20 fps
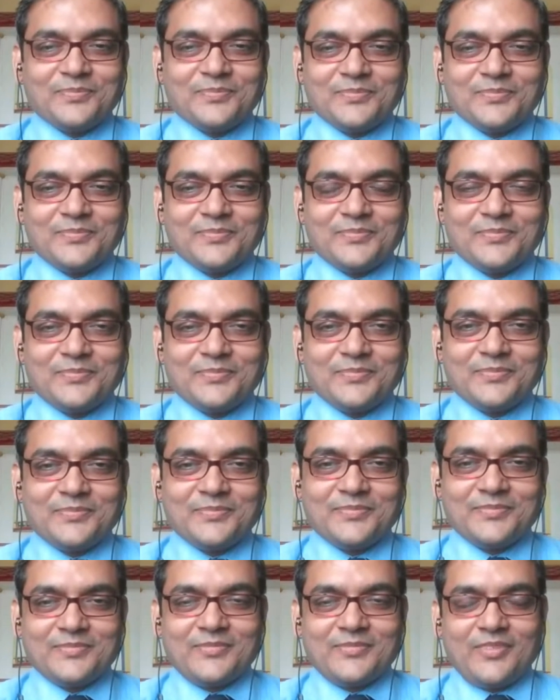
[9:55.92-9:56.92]
Yes.
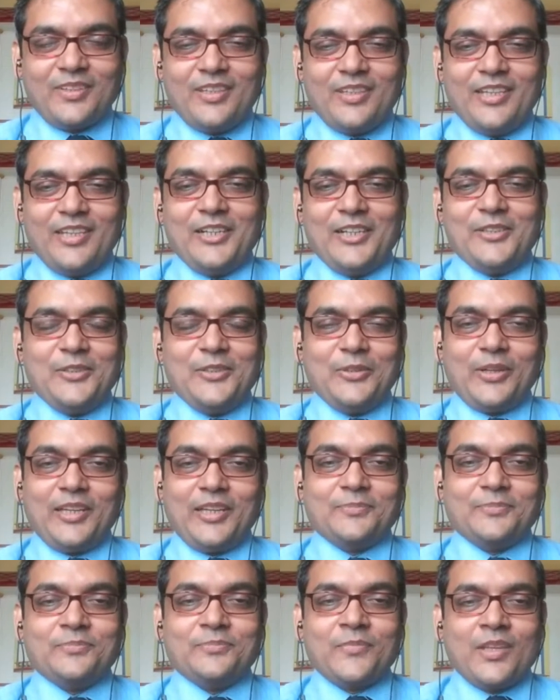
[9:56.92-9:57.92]
Yeah,
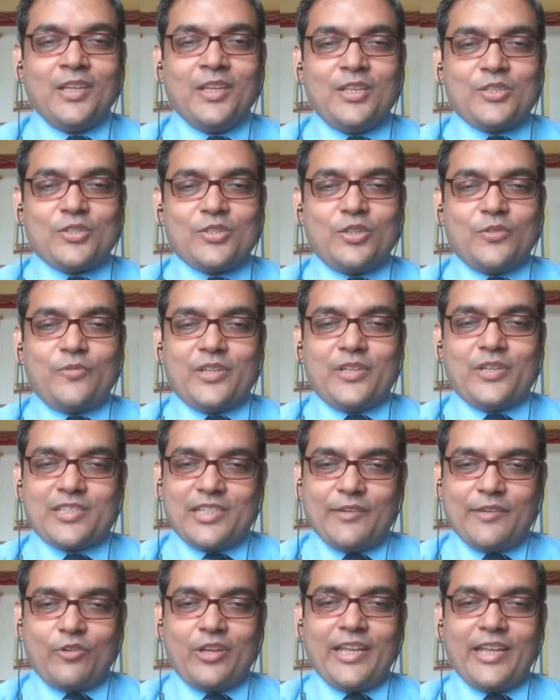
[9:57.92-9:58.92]
okay. So first,
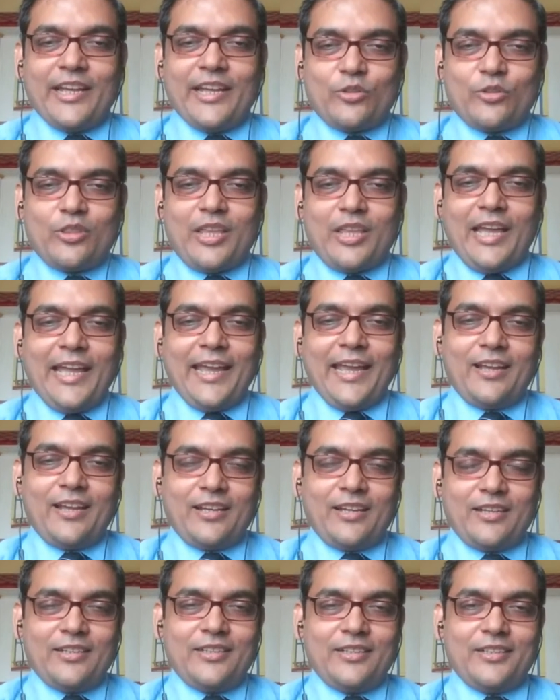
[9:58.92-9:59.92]
I would like to thank
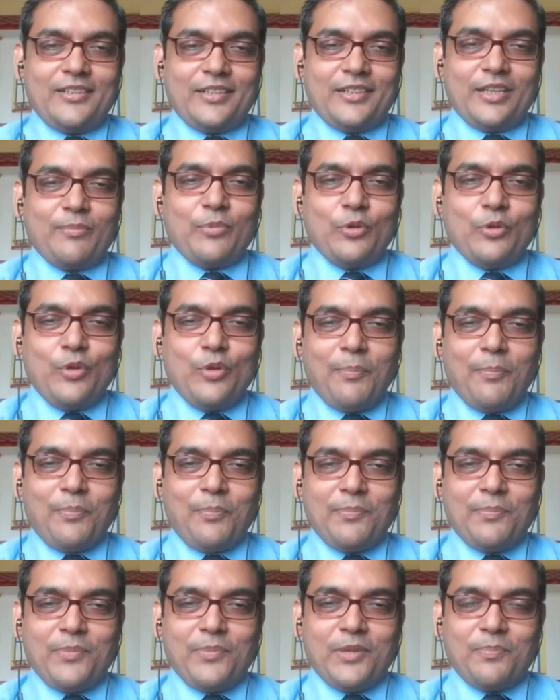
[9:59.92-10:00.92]
uh,
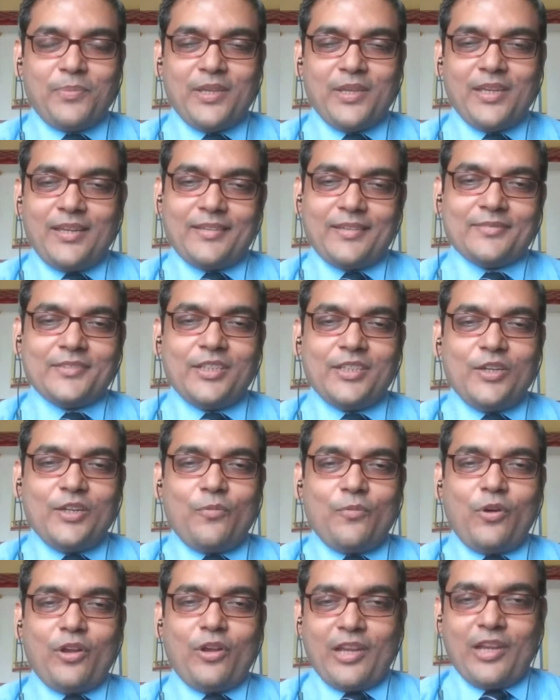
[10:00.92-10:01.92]
WAPPP
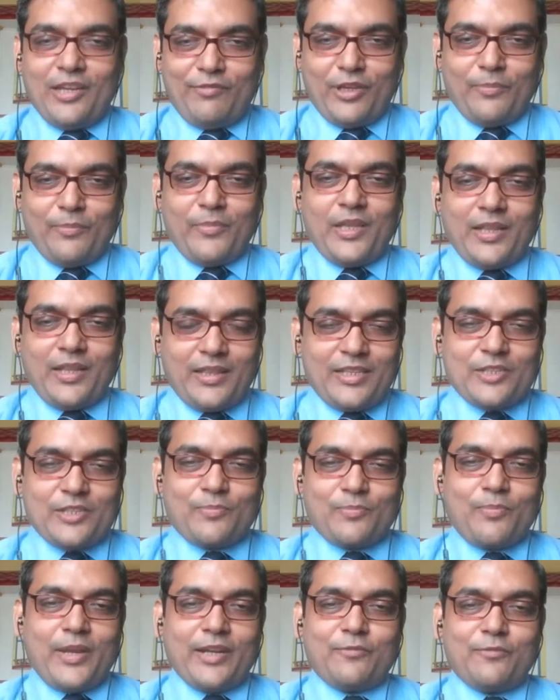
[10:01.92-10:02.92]
for giving me this
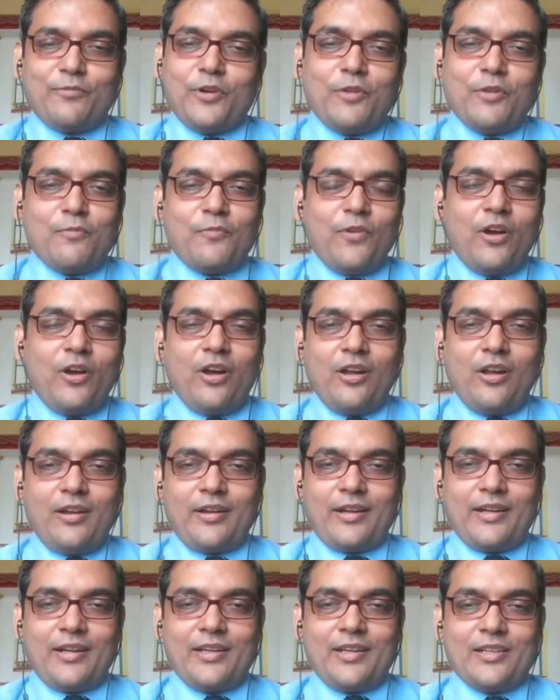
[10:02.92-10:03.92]
platform
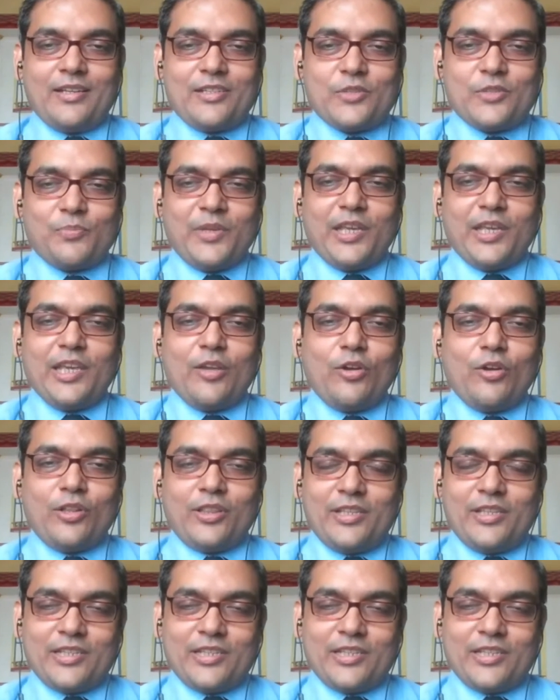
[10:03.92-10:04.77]
for uh, speaking on